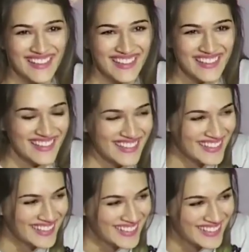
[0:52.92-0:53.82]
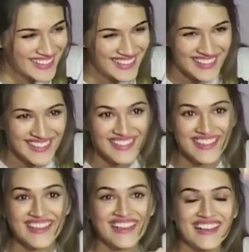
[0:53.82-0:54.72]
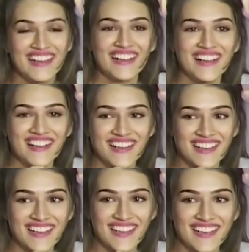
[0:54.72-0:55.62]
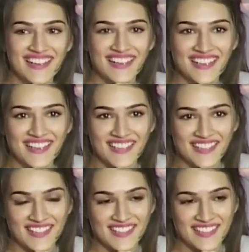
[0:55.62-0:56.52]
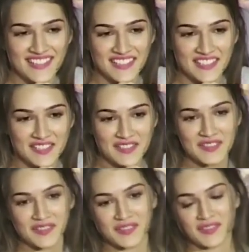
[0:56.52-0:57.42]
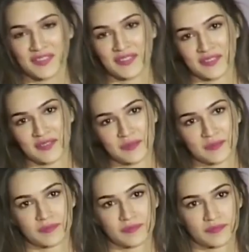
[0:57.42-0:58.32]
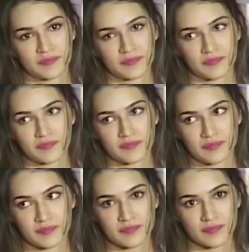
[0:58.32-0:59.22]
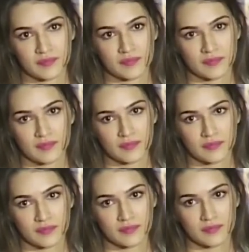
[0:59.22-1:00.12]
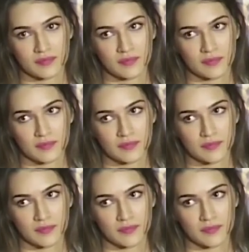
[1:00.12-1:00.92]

(not speaking)